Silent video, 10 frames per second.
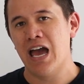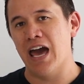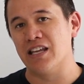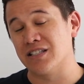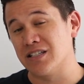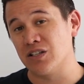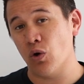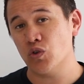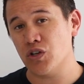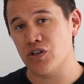and it's
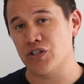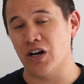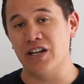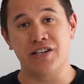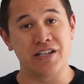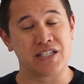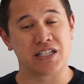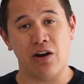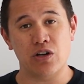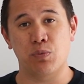also designed to
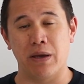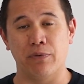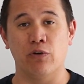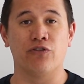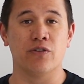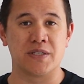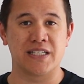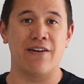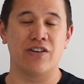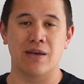discourage people from
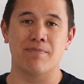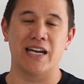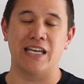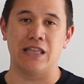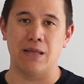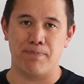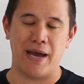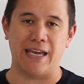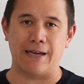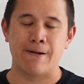saving their money in the
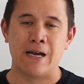bank.